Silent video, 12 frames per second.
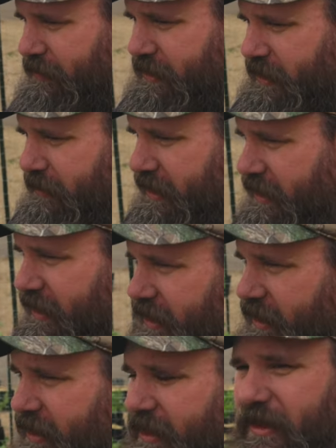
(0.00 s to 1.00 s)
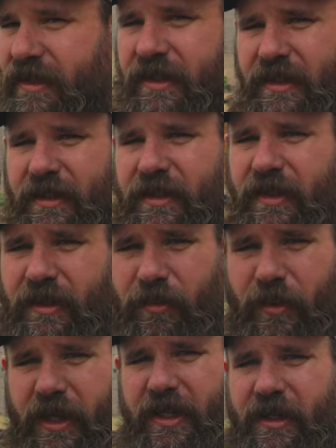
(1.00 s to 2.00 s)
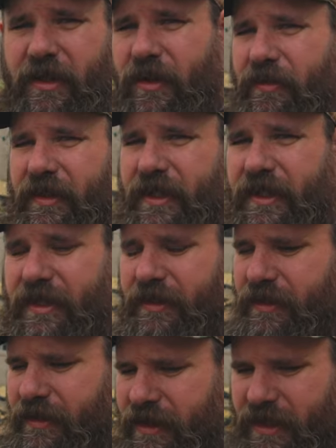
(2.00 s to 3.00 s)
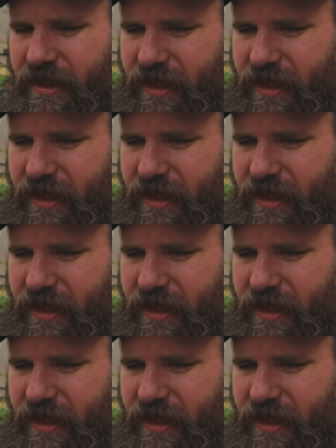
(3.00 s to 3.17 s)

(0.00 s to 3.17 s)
up some of the uh, weeding over here